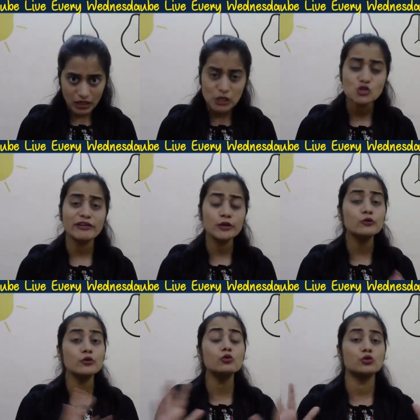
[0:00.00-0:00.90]
So when you
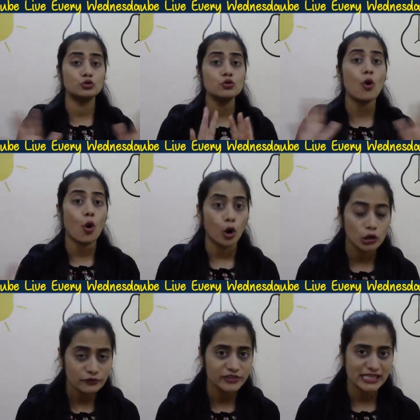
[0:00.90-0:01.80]
do all
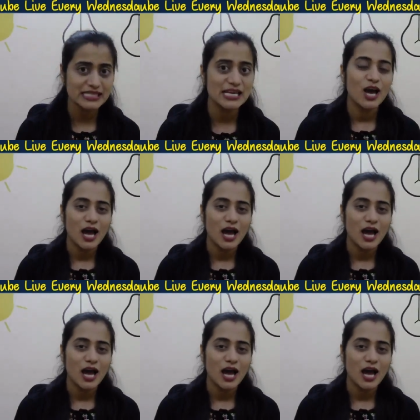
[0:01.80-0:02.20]
of these,